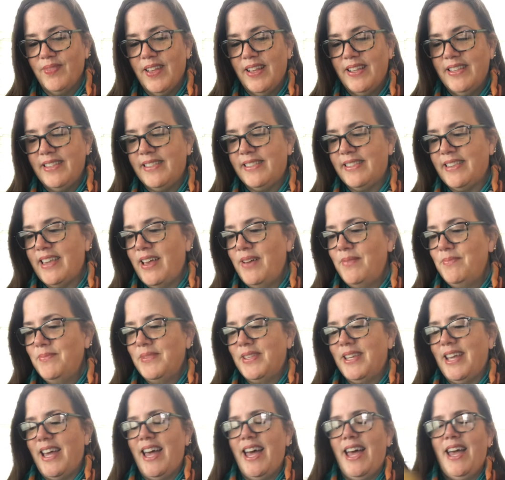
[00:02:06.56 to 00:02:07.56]

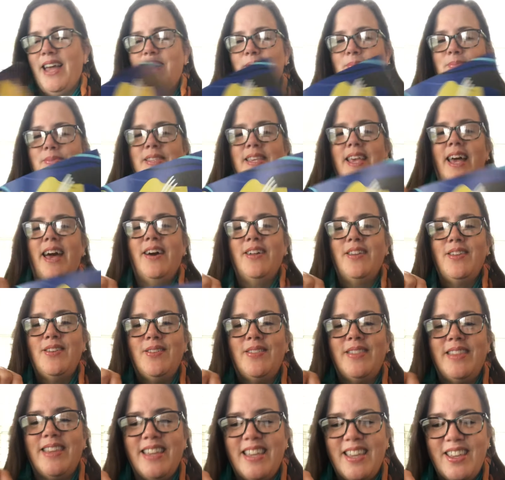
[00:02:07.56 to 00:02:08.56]
Sometimes, how do you
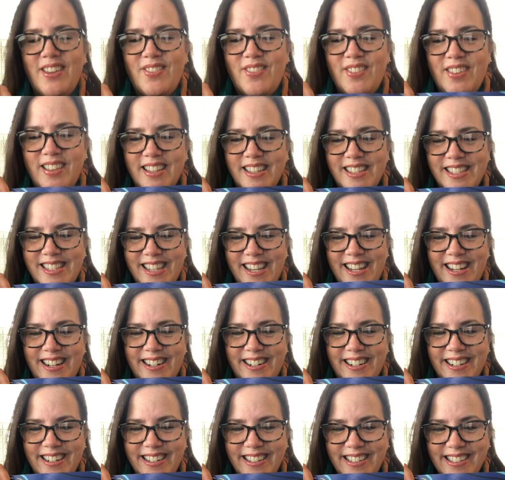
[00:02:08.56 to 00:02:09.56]
think he feels
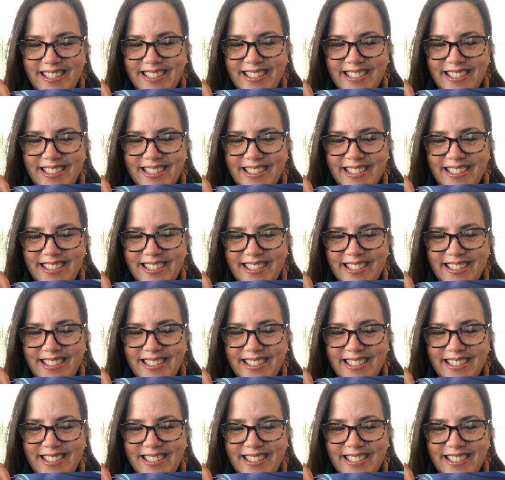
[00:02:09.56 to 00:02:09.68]
here?